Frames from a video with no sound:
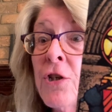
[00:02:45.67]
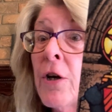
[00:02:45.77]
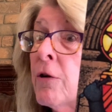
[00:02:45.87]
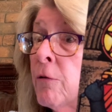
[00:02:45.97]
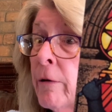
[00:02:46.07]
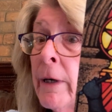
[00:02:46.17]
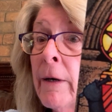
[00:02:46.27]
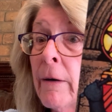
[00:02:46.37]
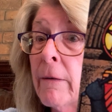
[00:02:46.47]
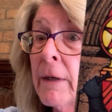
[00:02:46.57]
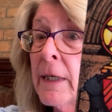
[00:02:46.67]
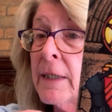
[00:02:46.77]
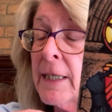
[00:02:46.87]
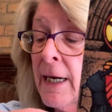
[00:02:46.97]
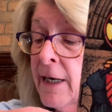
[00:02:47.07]
our career
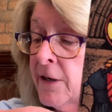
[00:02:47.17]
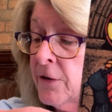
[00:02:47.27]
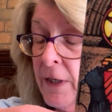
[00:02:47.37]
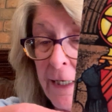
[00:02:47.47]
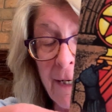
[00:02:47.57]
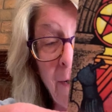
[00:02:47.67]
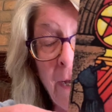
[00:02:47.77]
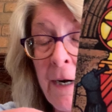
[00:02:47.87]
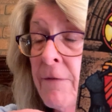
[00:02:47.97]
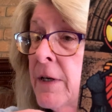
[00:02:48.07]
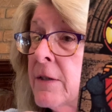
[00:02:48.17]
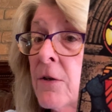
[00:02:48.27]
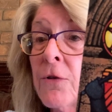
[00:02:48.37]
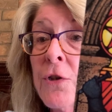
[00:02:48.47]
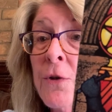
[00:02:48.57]
entirely. A lot of us
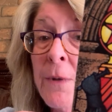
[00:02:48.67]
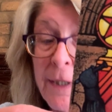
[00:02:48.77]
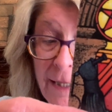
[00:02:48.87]
are doing